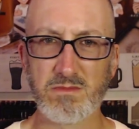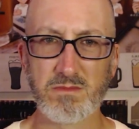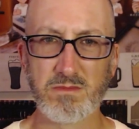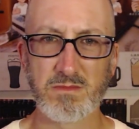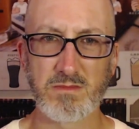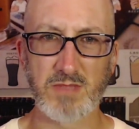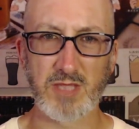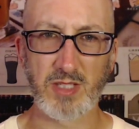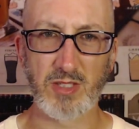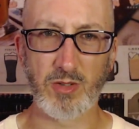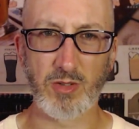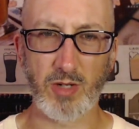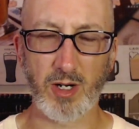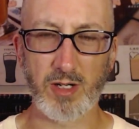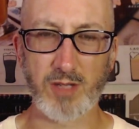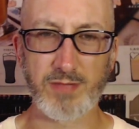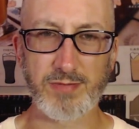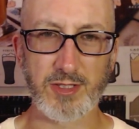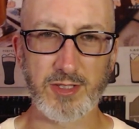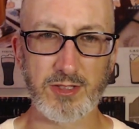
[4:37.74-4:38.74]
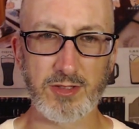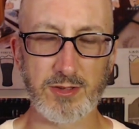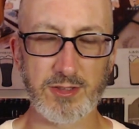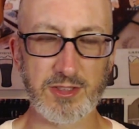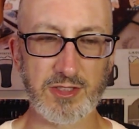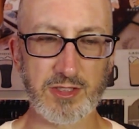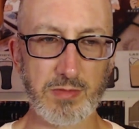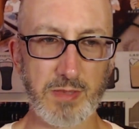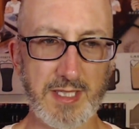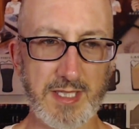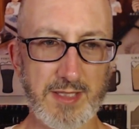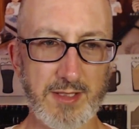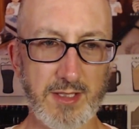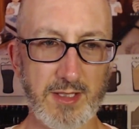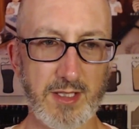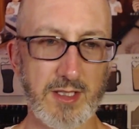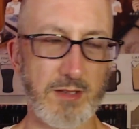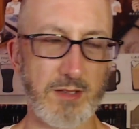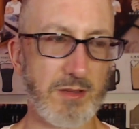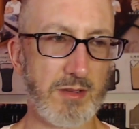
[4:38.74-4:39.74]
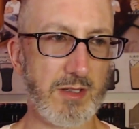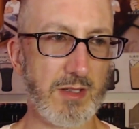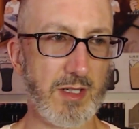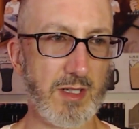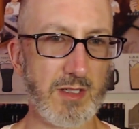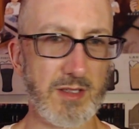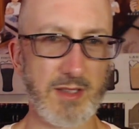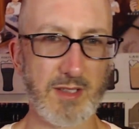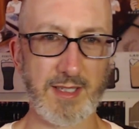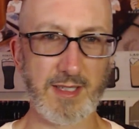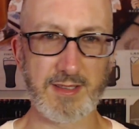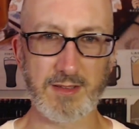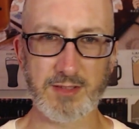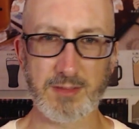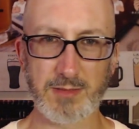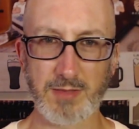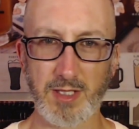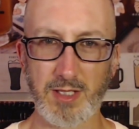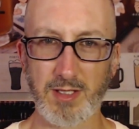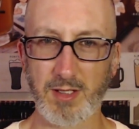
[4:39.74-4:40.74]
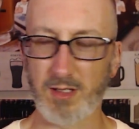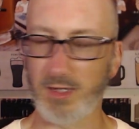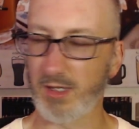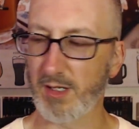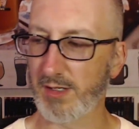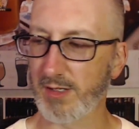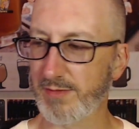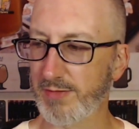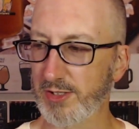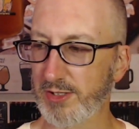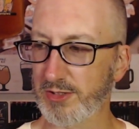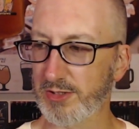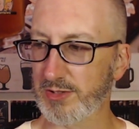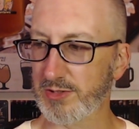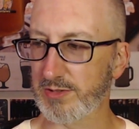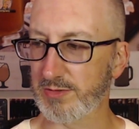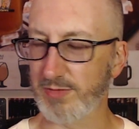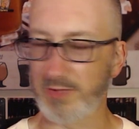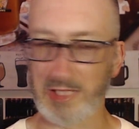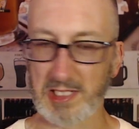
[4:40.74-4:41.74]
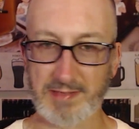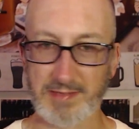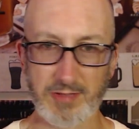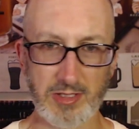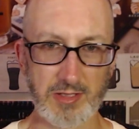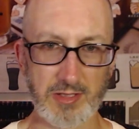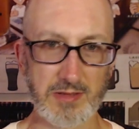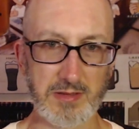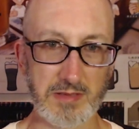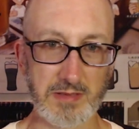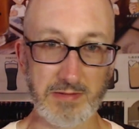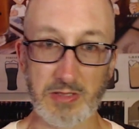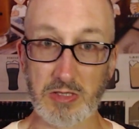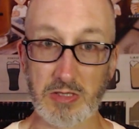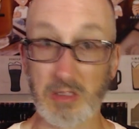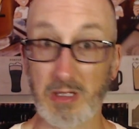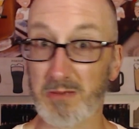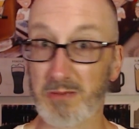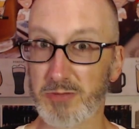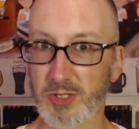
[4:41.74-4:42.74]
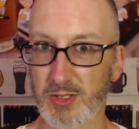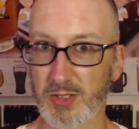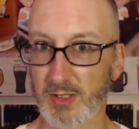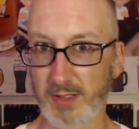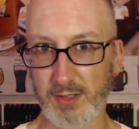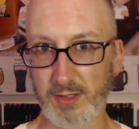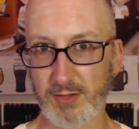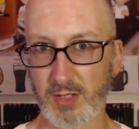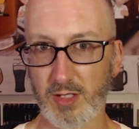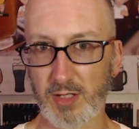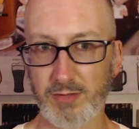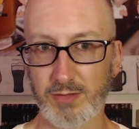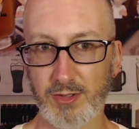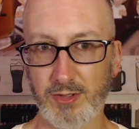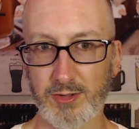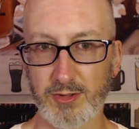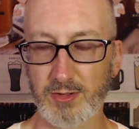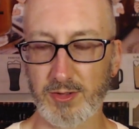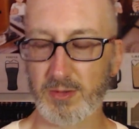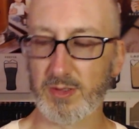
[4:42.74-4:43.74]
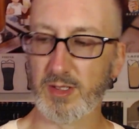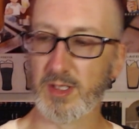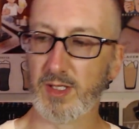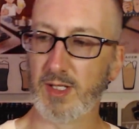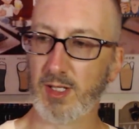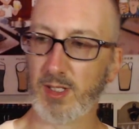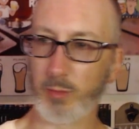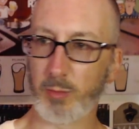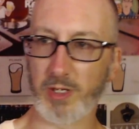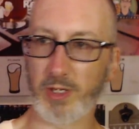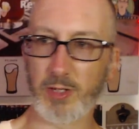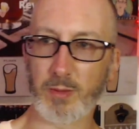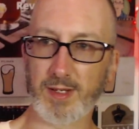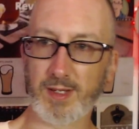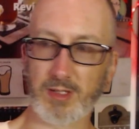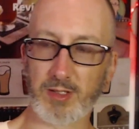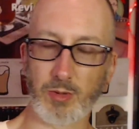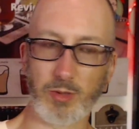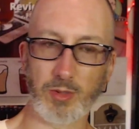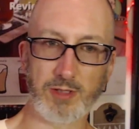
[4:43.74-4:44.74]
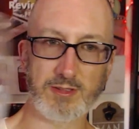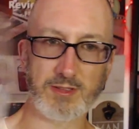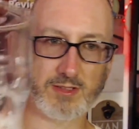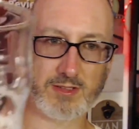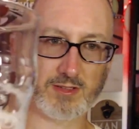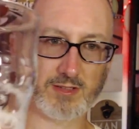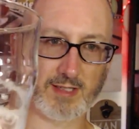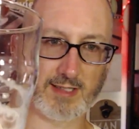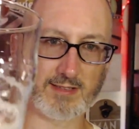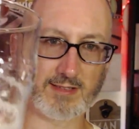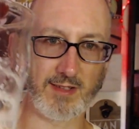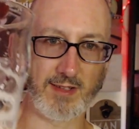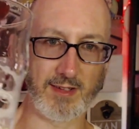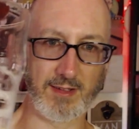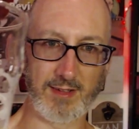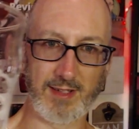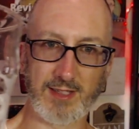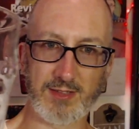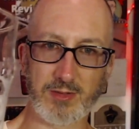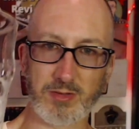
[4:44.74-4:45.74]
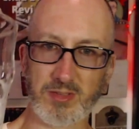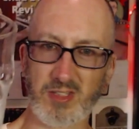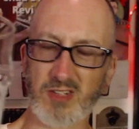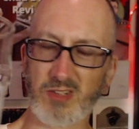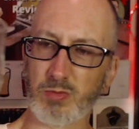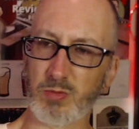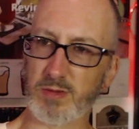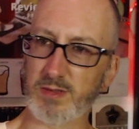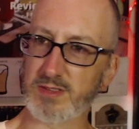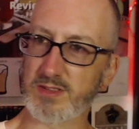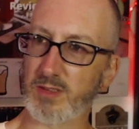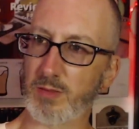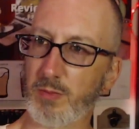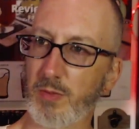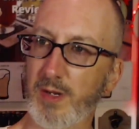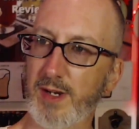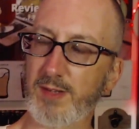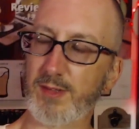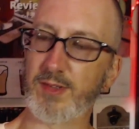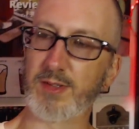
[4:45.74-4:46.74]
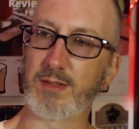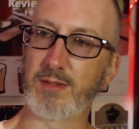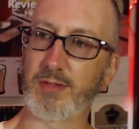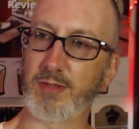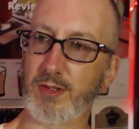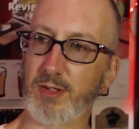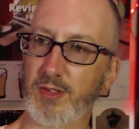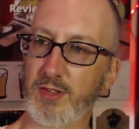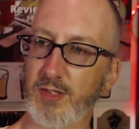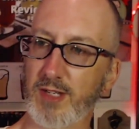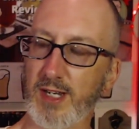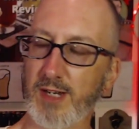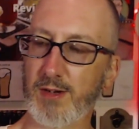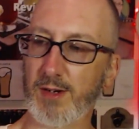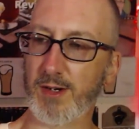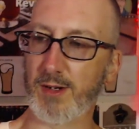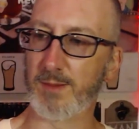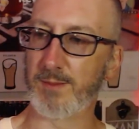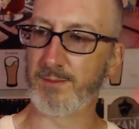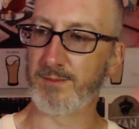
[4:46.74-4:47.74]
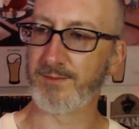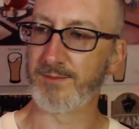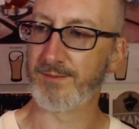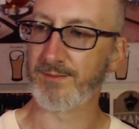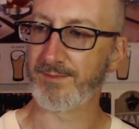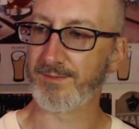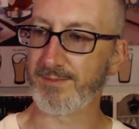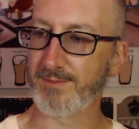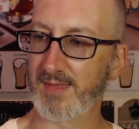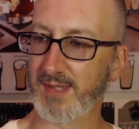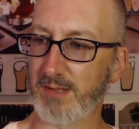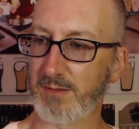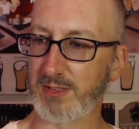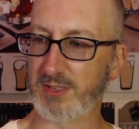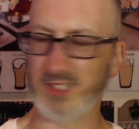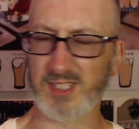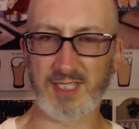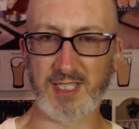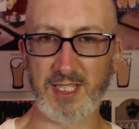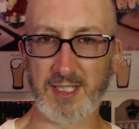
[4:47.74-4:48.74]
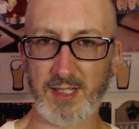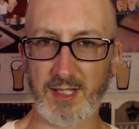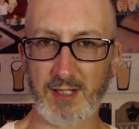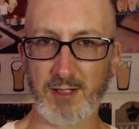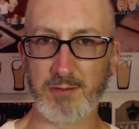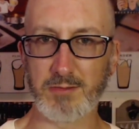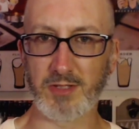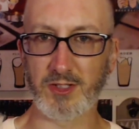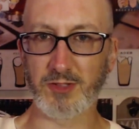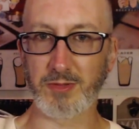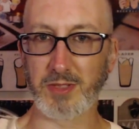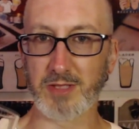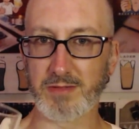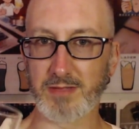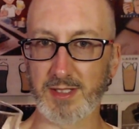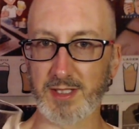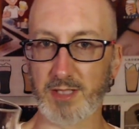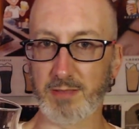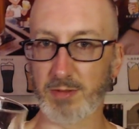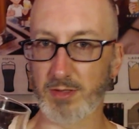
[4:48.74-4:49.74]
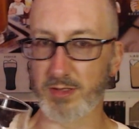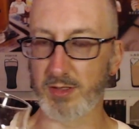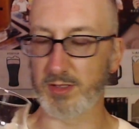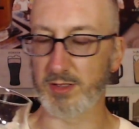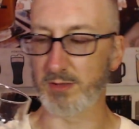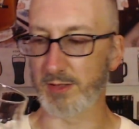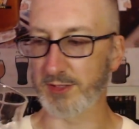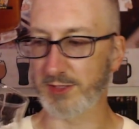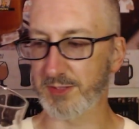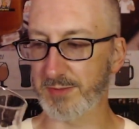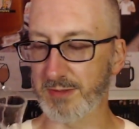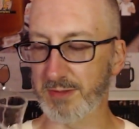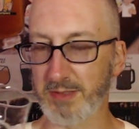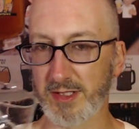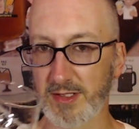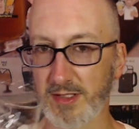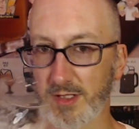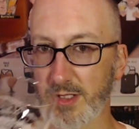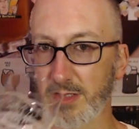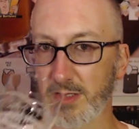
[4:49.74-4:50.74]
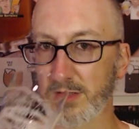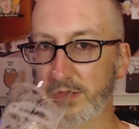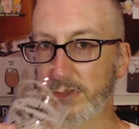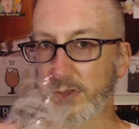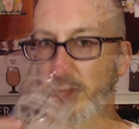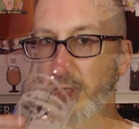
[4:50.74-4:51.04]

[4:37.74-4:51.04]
you know artificial sweetener or like some kind of artificial flavor even though i'm sure it is artificial by the way gorgeous lace in a glass was just really surprising for a sour which again kind of reminds me of like a berliner weiss maybe a gose